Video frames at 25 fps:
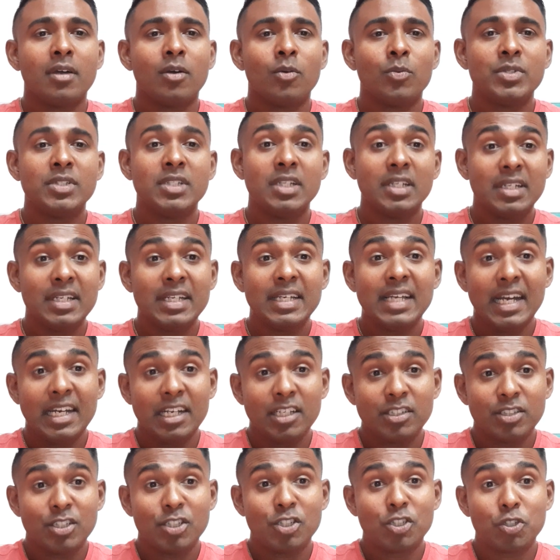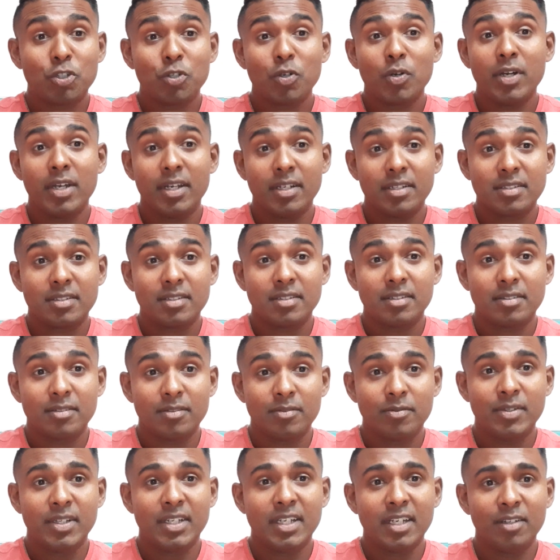we certainly cannot destroy it.
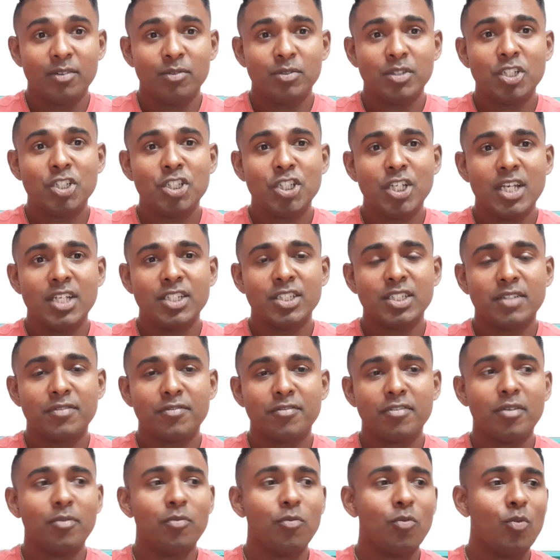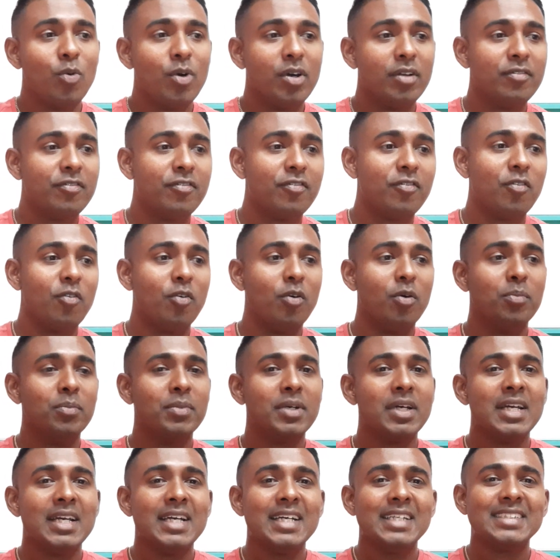We can only change it from one form
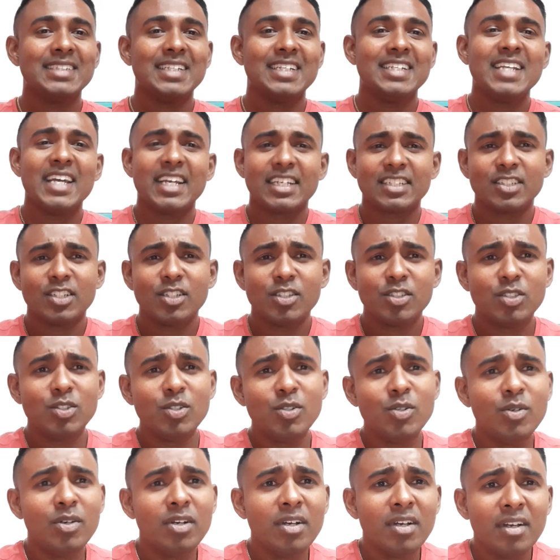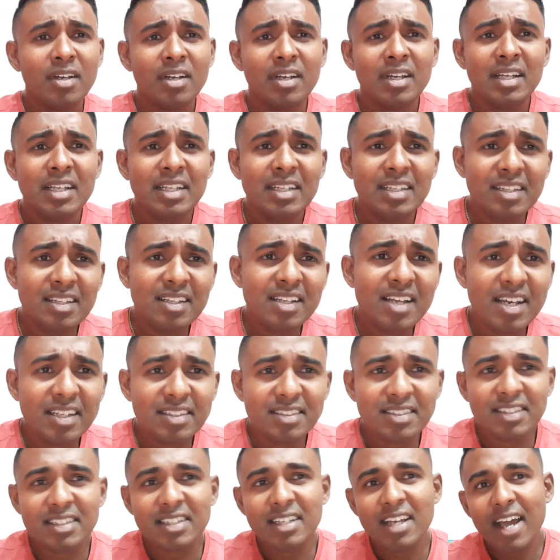to the next. So
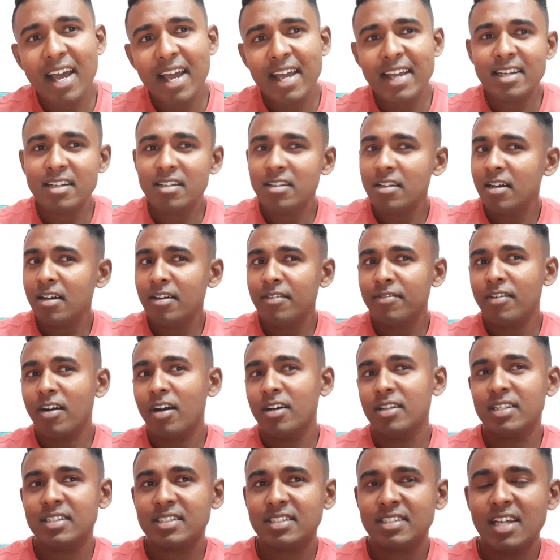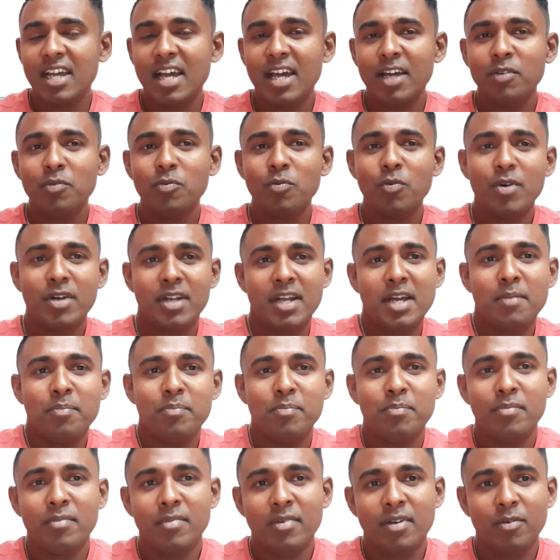let's kind of understand what
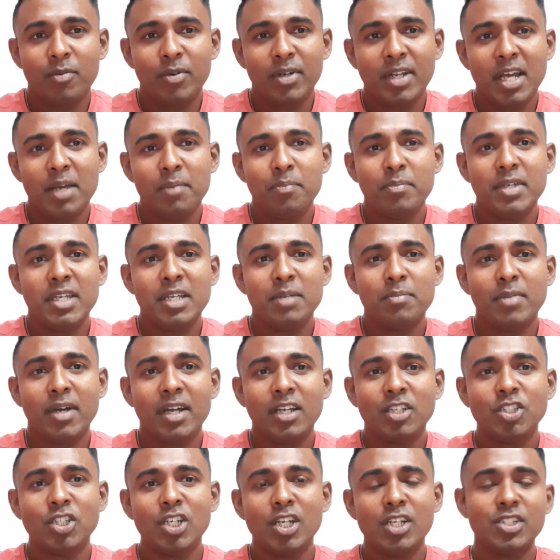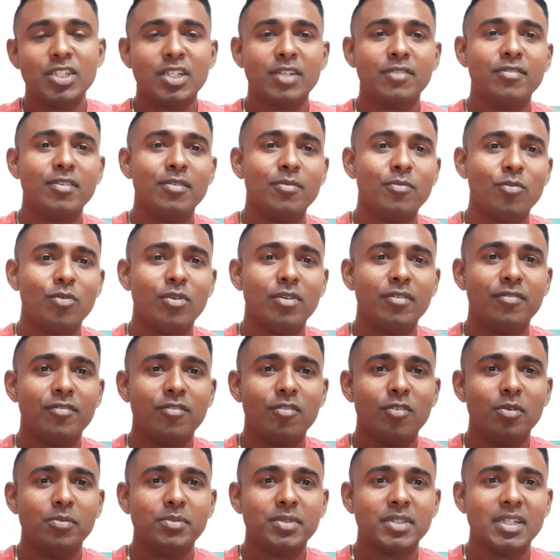I mean by changing from one
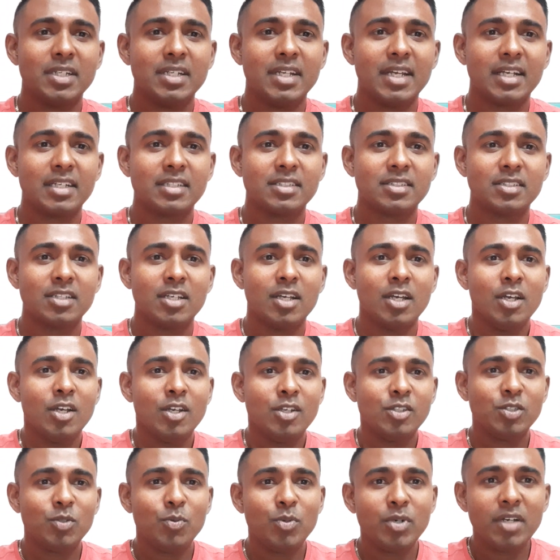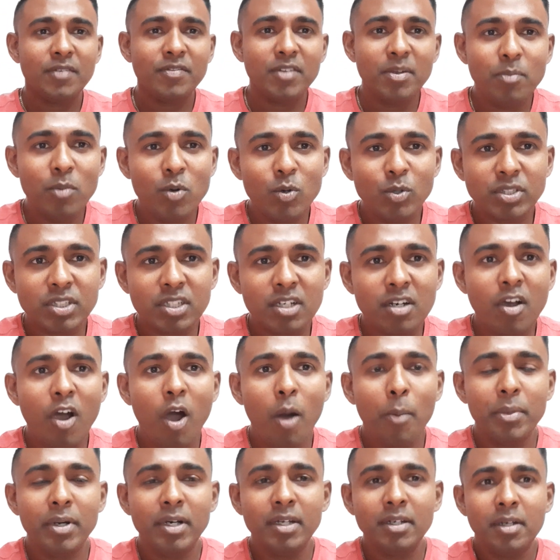form to the next. So one of the most
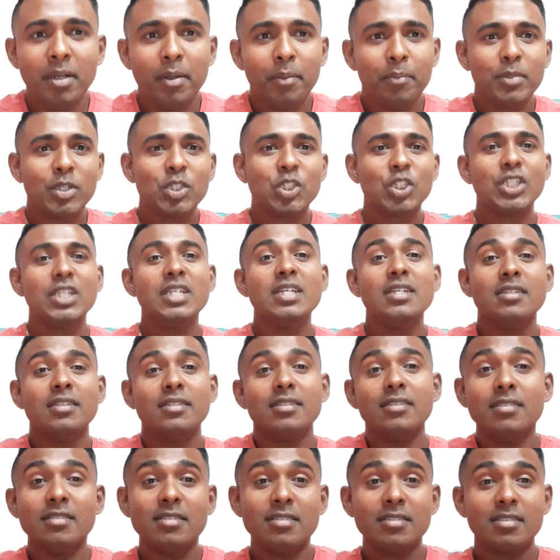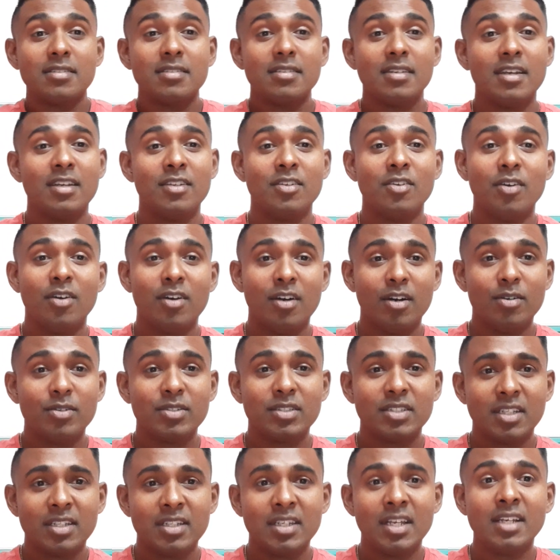common machines in your
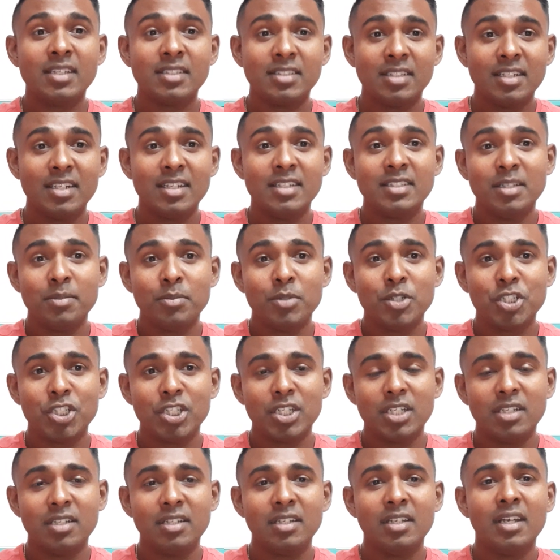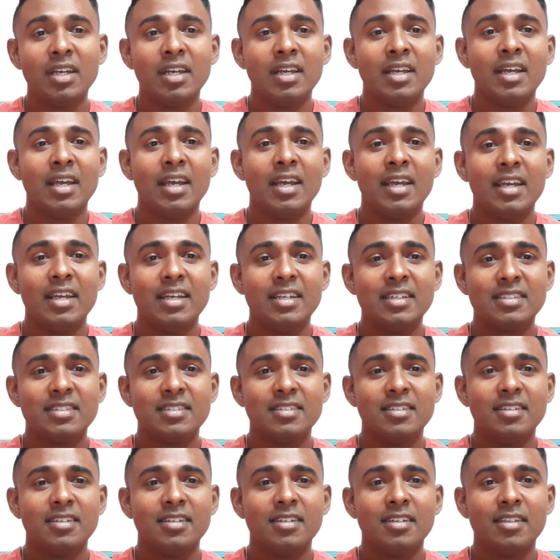house, and yes, it is a machine, is
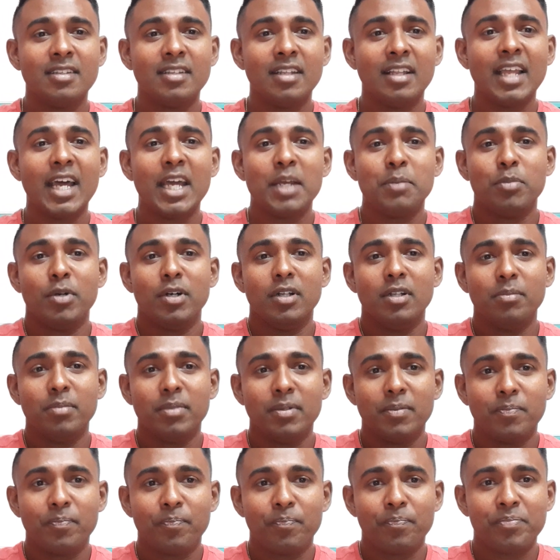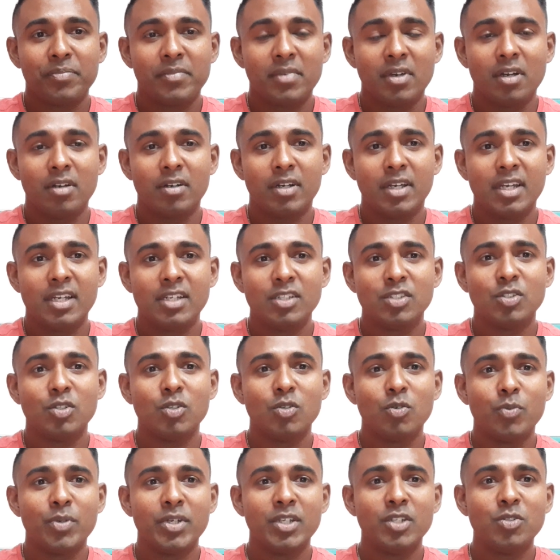the light bulb. Okay, so
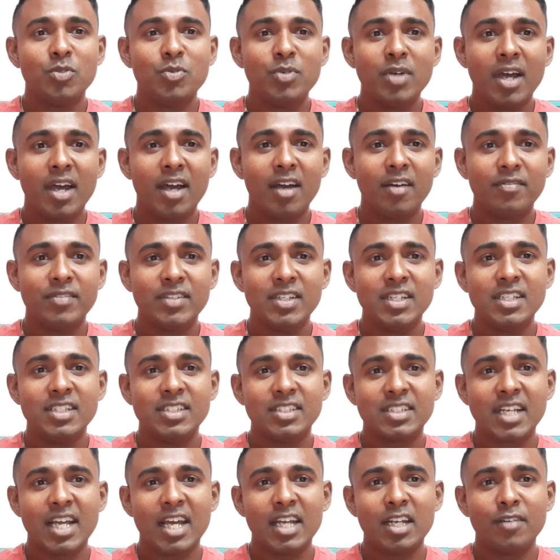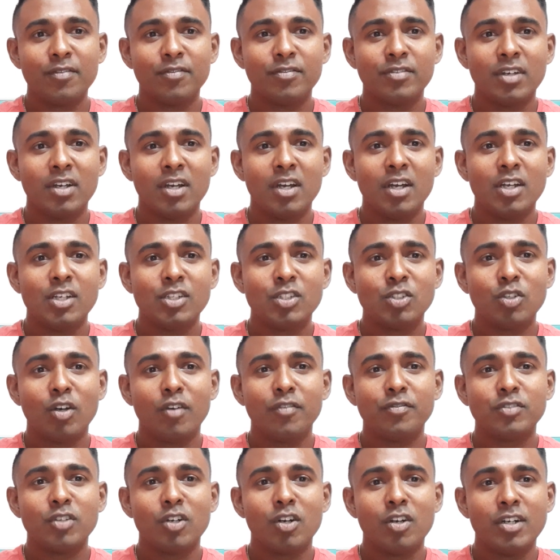we do have these kind of
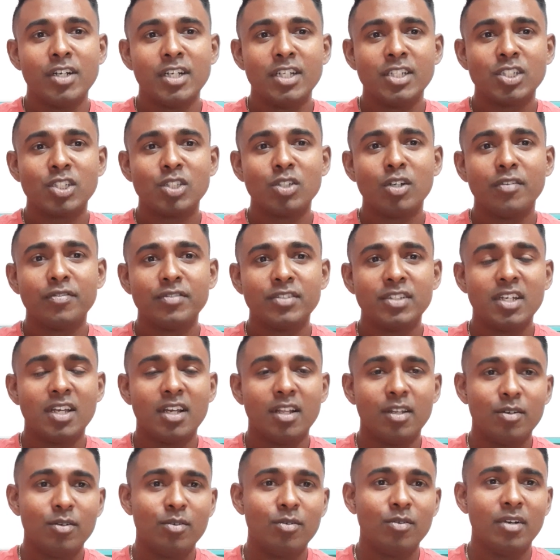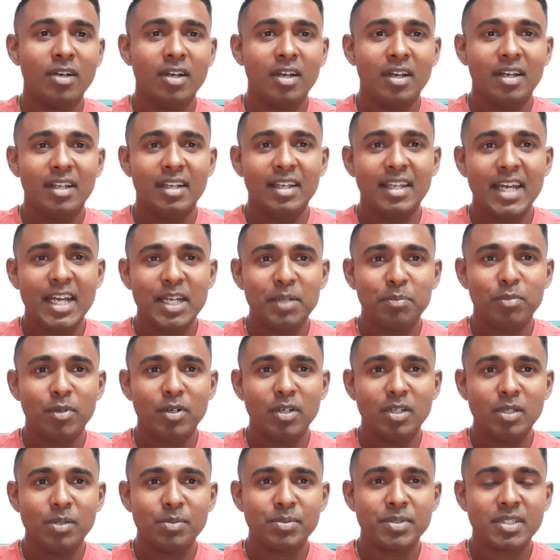soft orange, soft yellow light
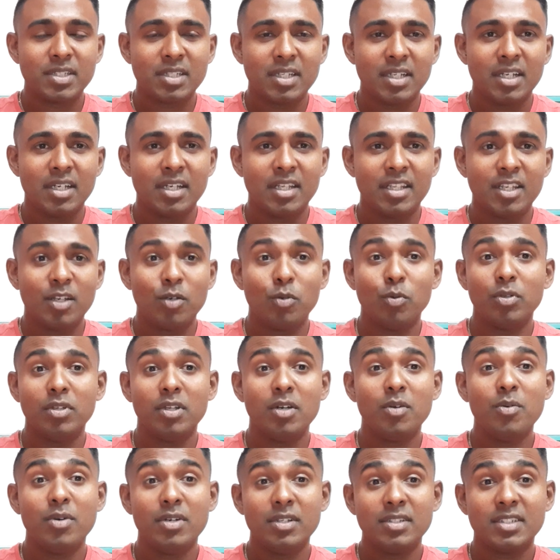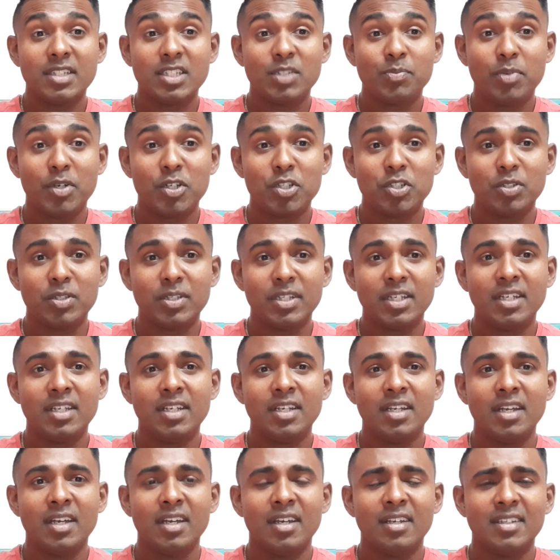bulbs, the older ones especially,
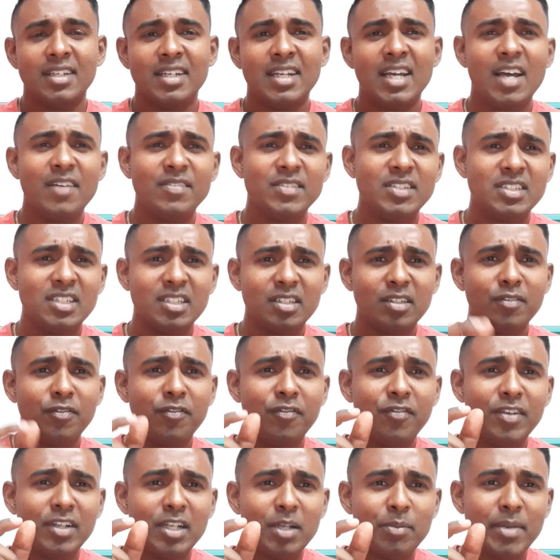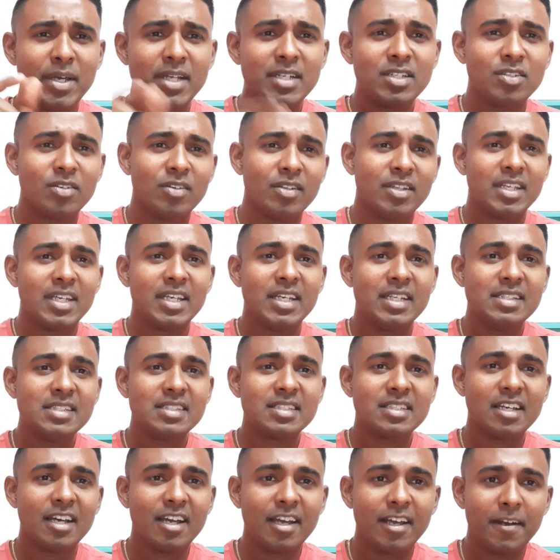that have this little filament on the
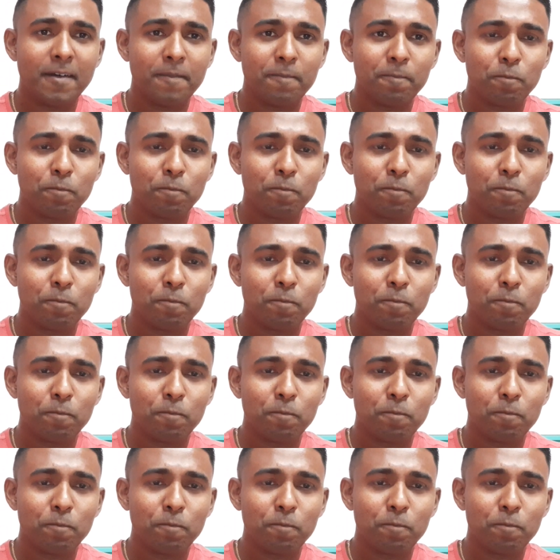inside.